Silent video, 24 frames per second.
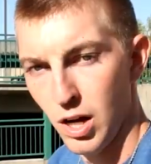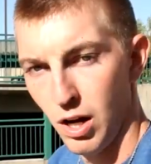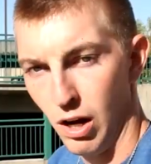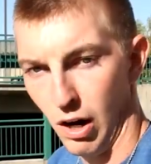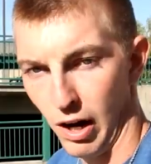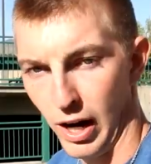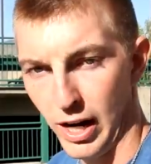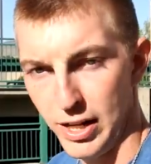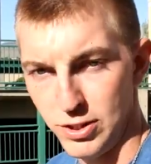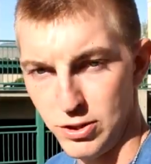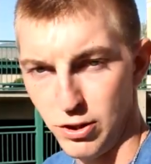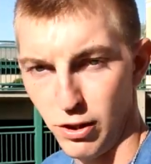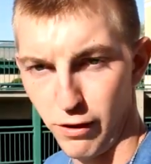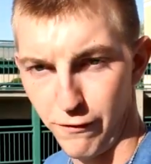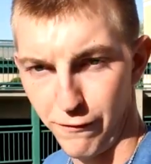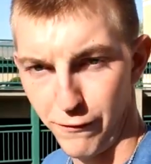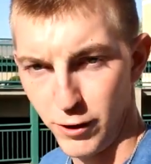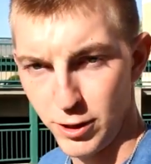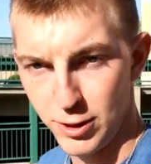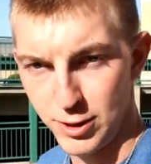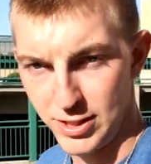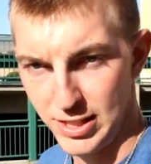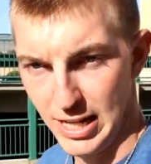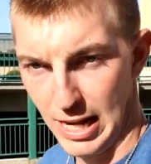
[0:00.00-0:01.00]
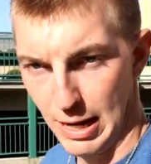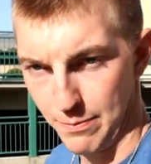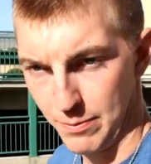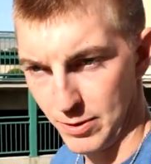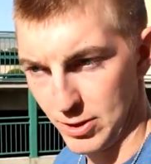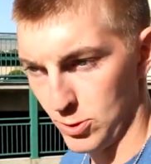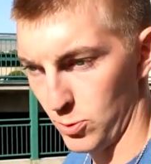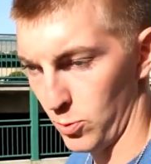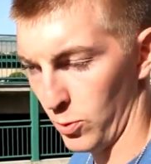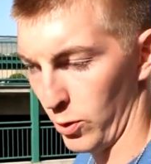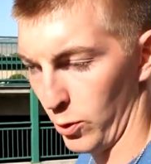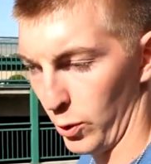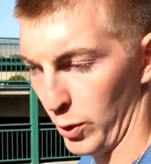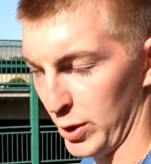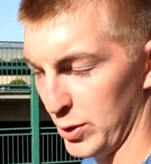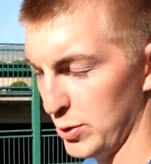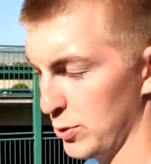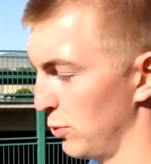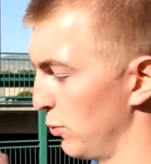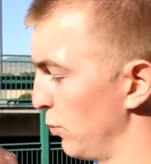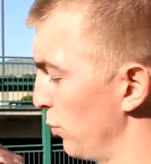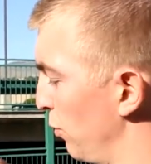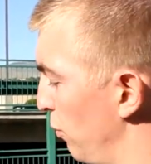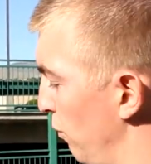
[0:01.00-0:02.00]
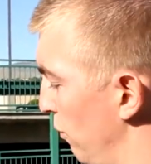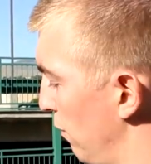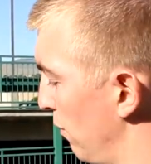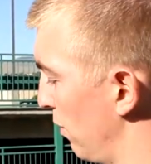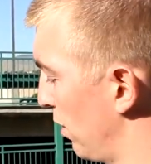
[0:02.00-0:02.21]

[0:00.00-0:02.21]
Alright, so the first step is we're going to